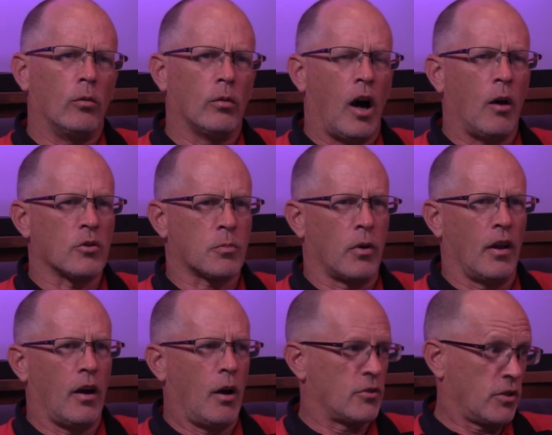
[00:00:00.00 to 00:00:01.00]
I
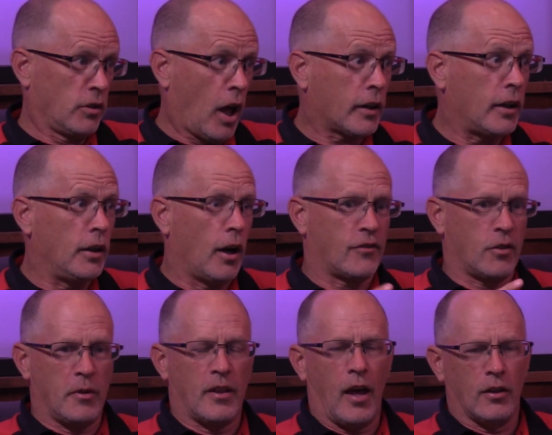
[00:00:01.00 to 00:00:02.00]
was lucky enough to
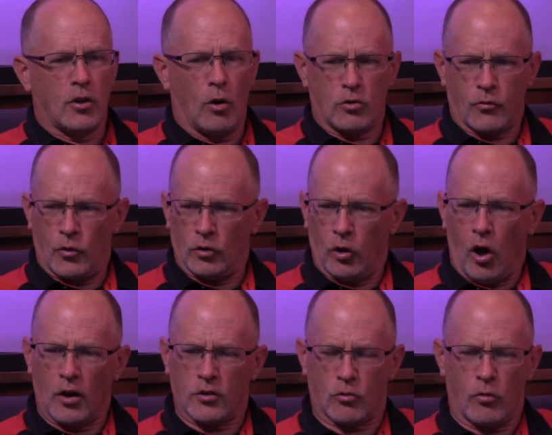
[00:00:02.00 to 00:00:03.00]
be the head coach for a
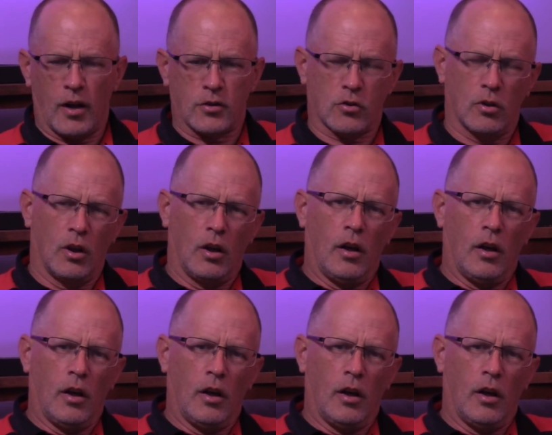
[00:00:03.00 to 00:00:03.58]
long stretch.